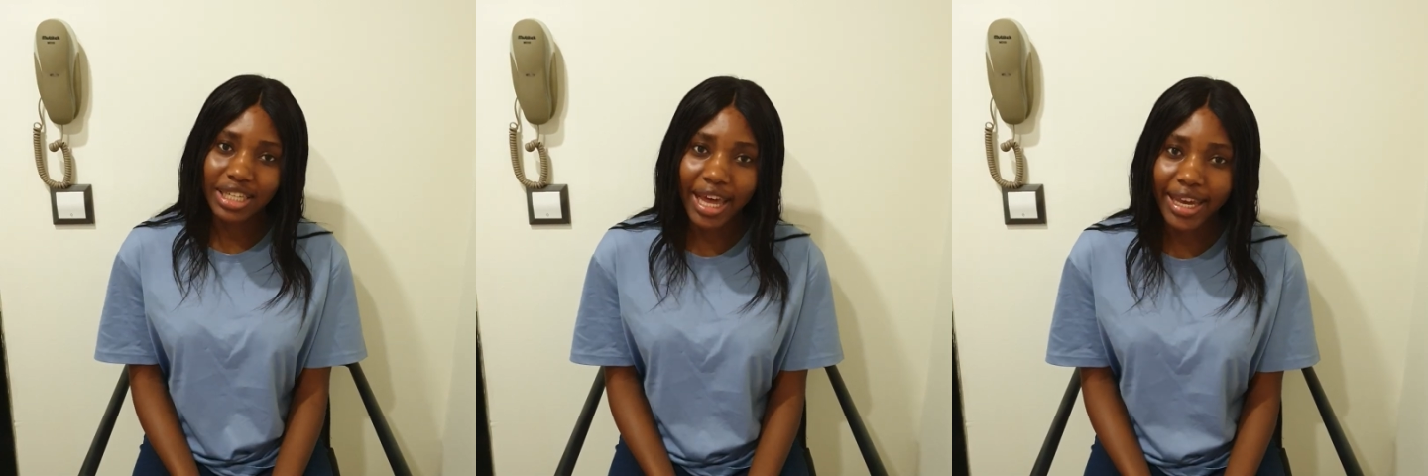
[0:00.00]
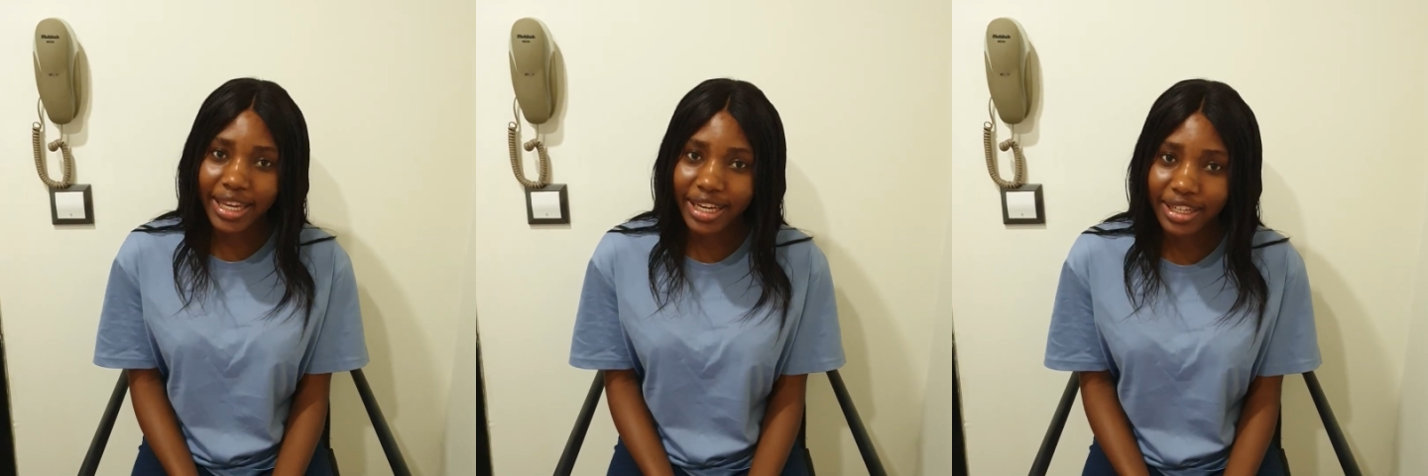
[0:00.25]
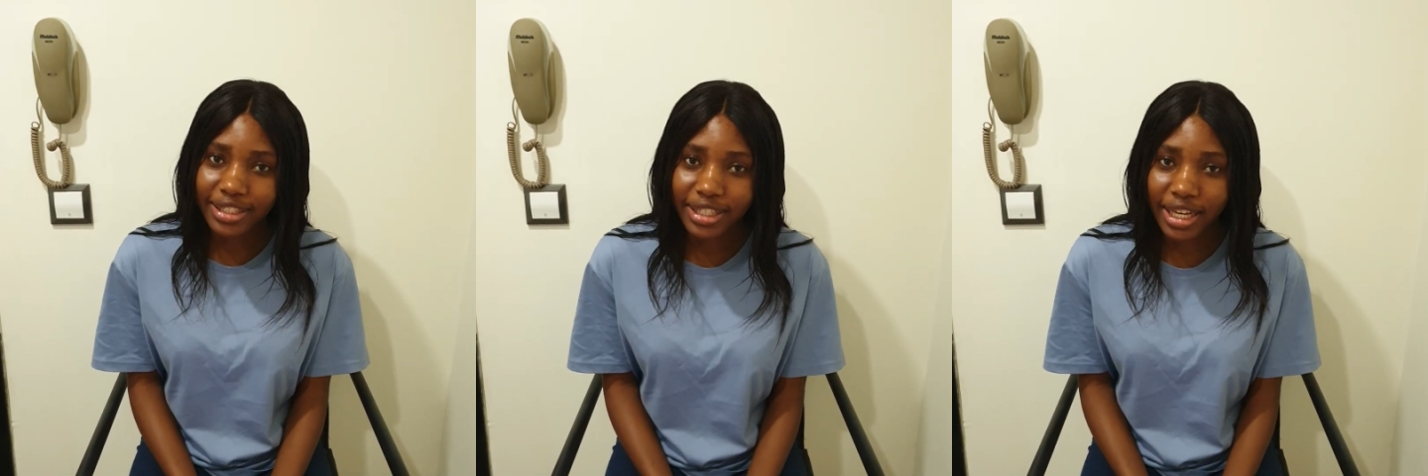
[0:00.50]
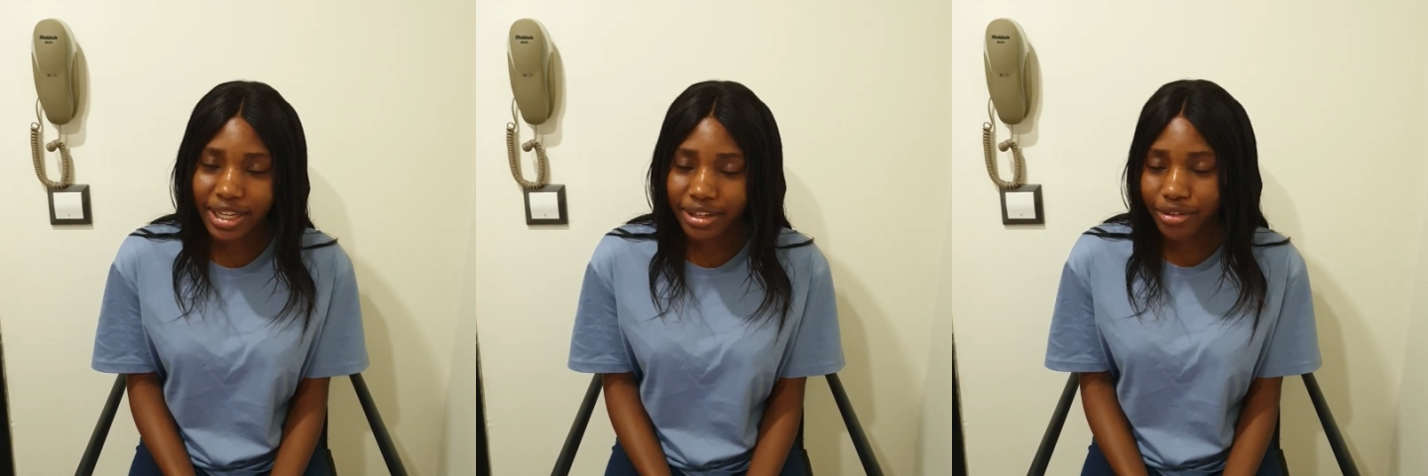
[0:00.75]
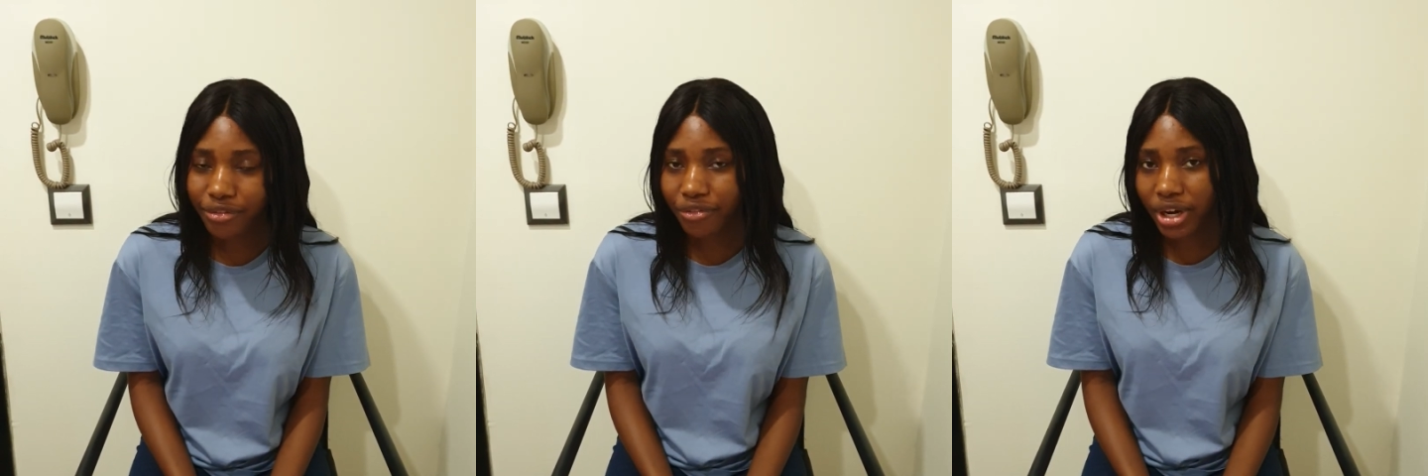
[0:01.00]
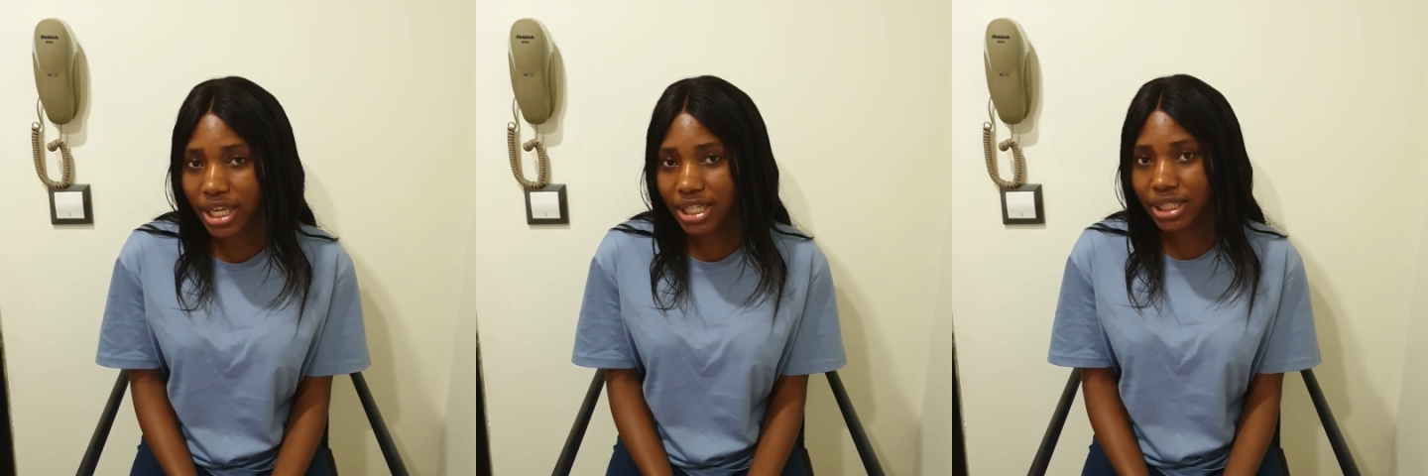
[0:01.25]
liking, and tagging your
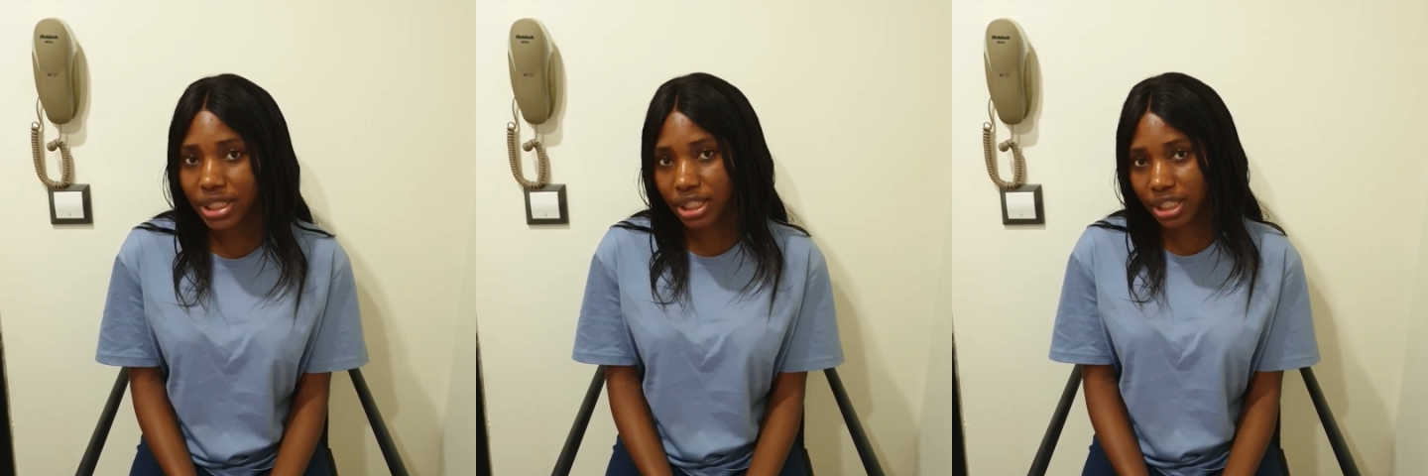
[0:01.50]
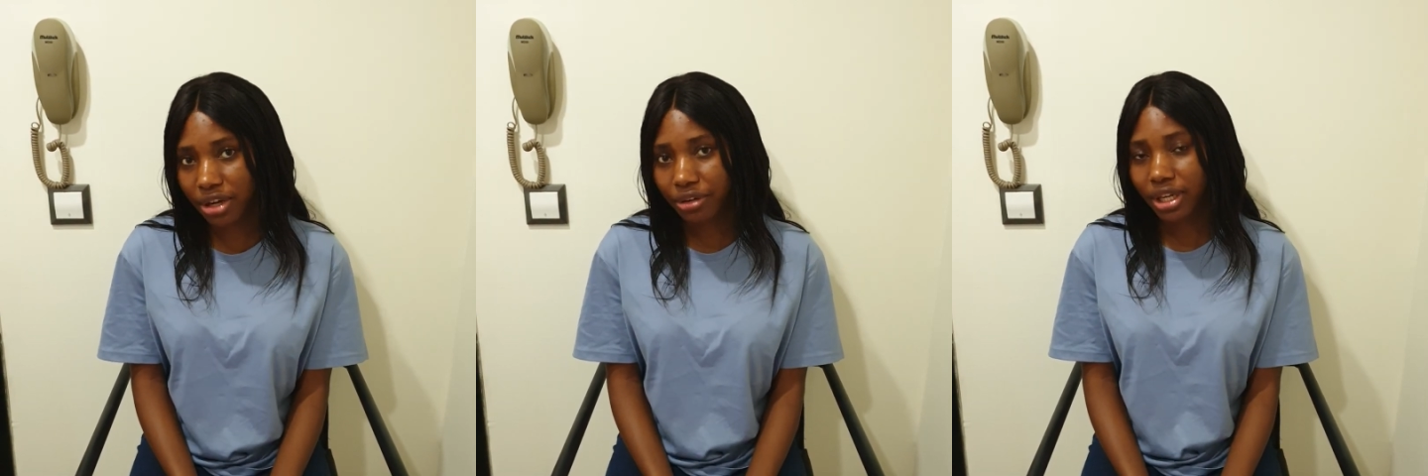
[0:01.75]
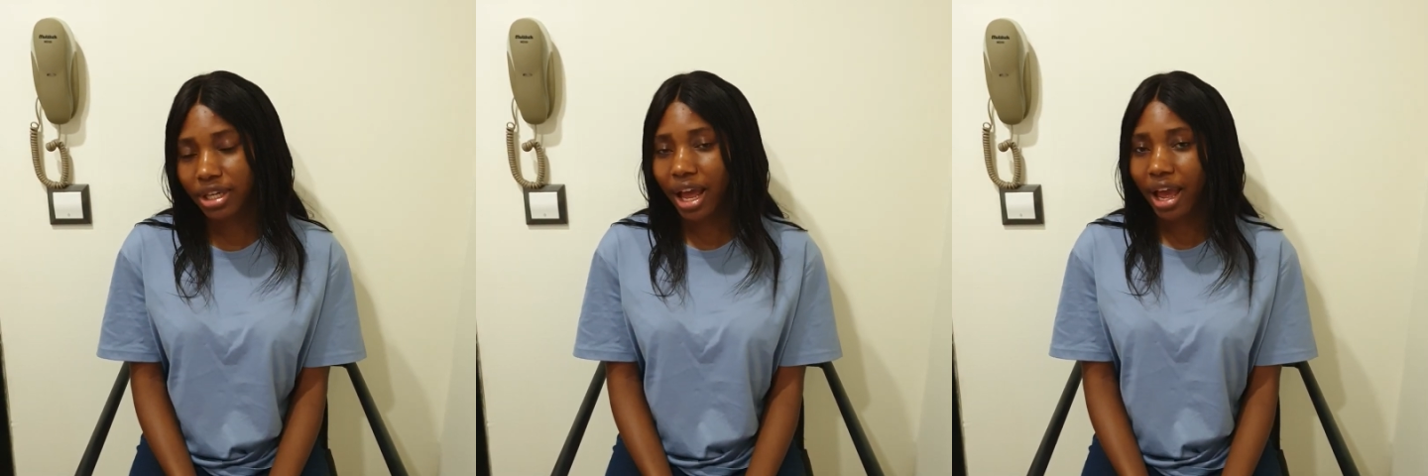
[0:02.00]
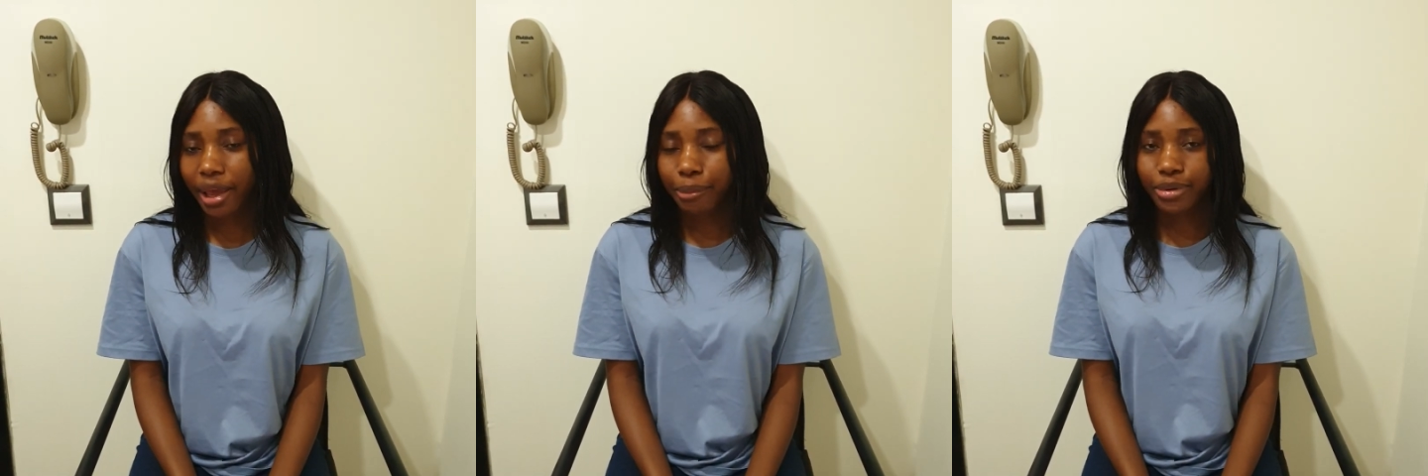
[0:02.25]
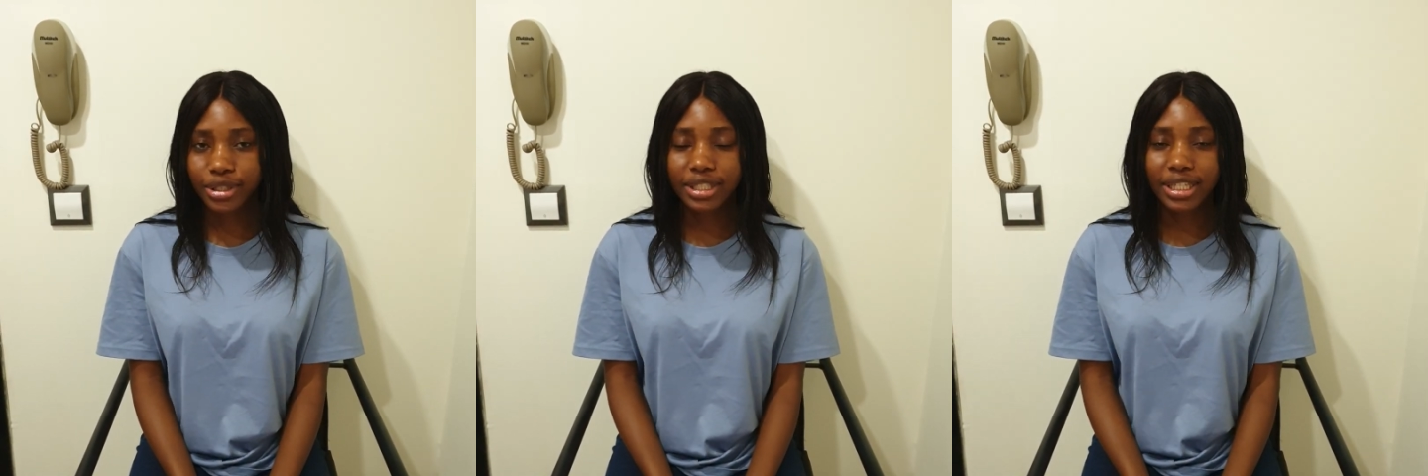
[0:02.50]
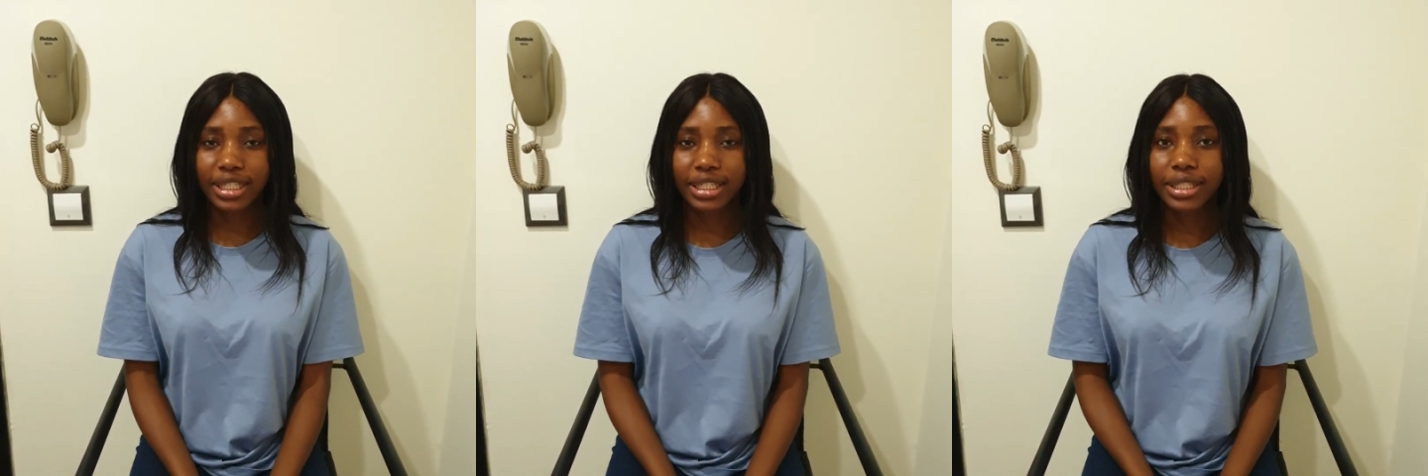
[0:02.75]
friends, sharing. I
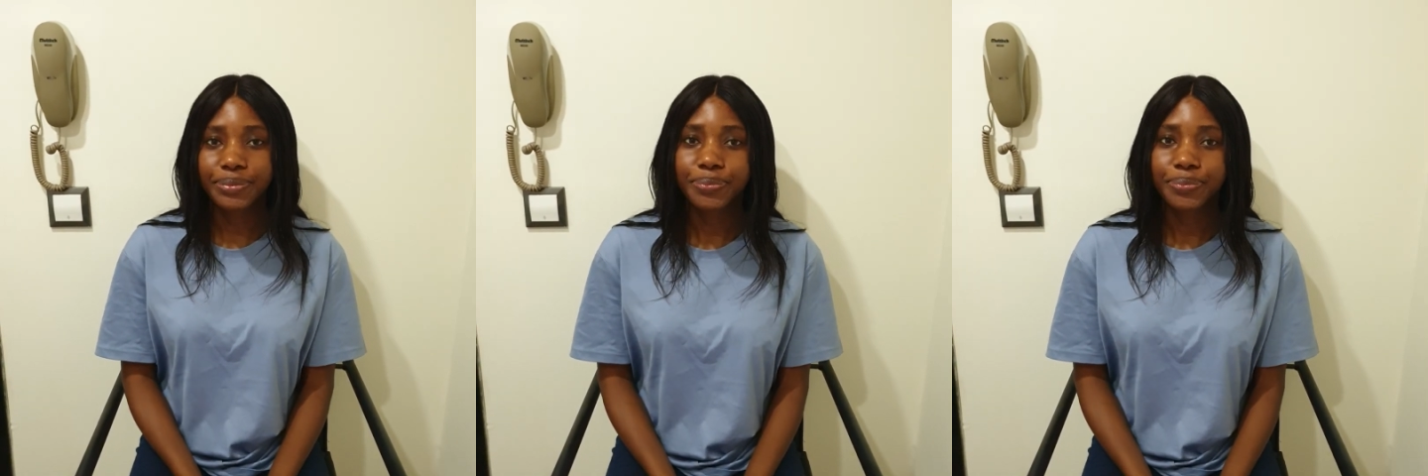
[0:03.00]
appreciate it.